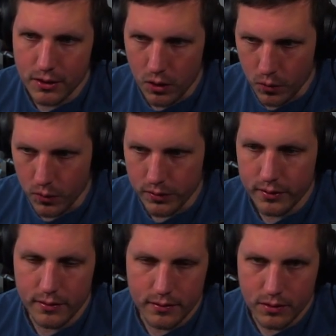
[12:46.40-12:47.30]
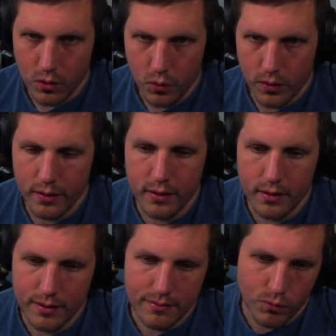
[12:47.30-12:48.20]
gold cored,
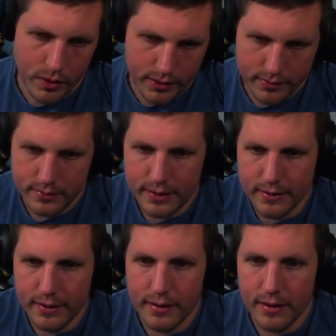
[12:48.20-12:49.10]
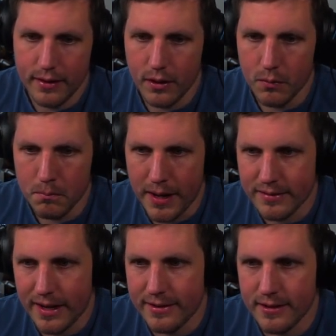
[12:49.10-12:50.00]
realistically, you know, best
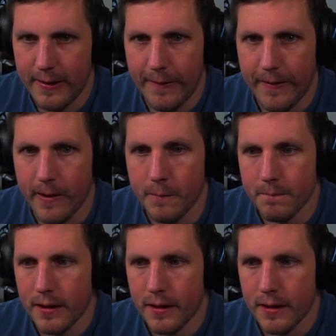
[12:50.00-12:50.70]
case scenario.